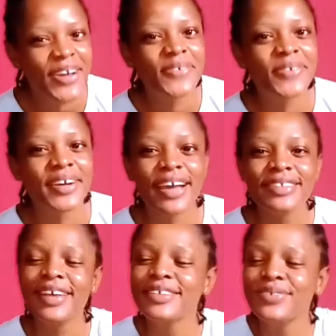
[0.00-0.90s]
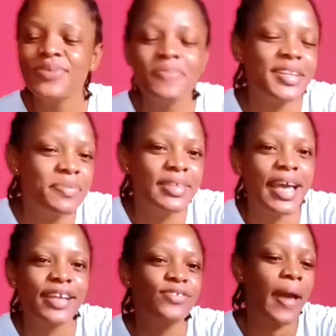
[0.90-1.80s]
what? It's even pending me that
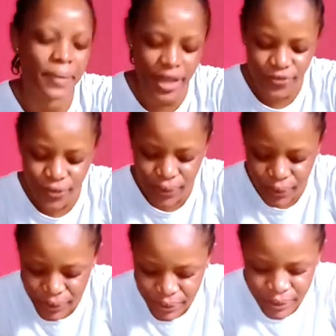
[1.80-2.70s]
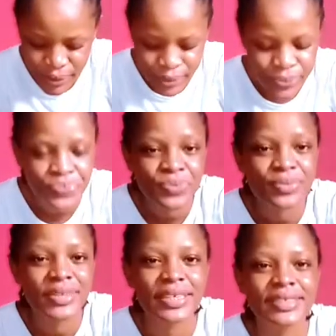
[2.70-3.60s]
I did not apply for all
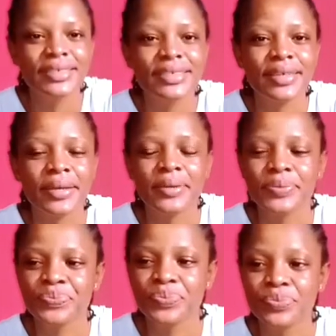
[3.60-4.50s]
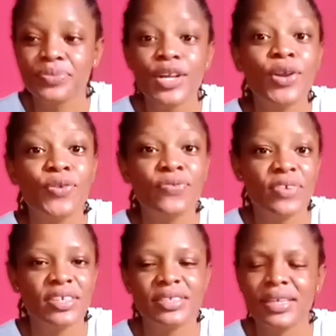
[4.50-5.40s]
the
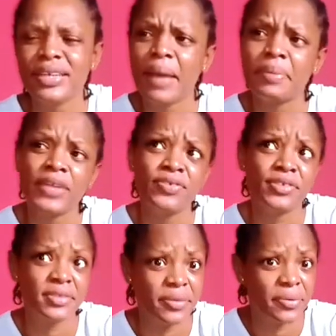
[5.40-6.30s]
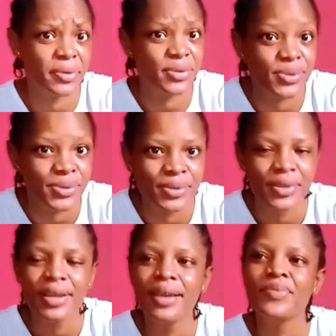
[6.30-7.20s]
conferences. I think I applied for just three or so.
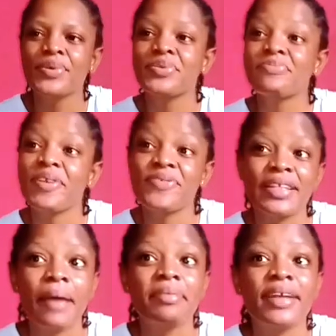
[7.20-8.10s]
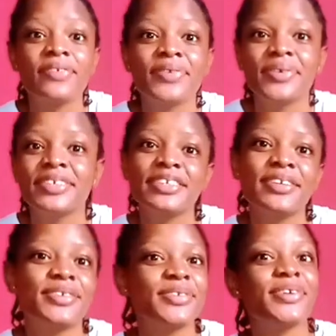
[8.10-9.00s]
One of my friends applied for all. She
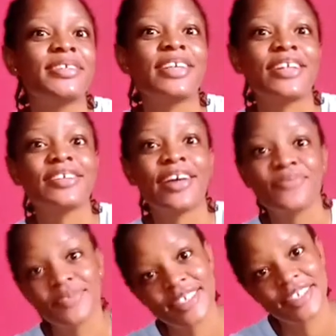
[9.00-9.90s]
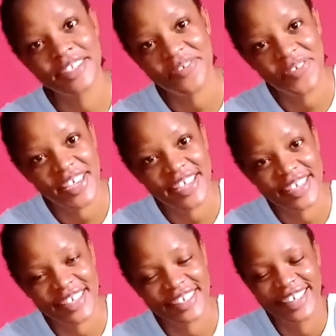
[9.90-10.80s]
also got another food delivery
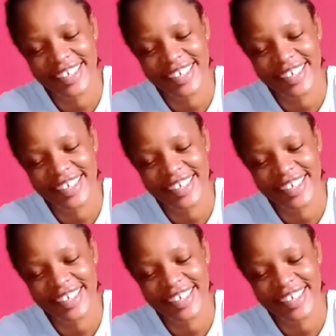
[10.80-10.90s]
again.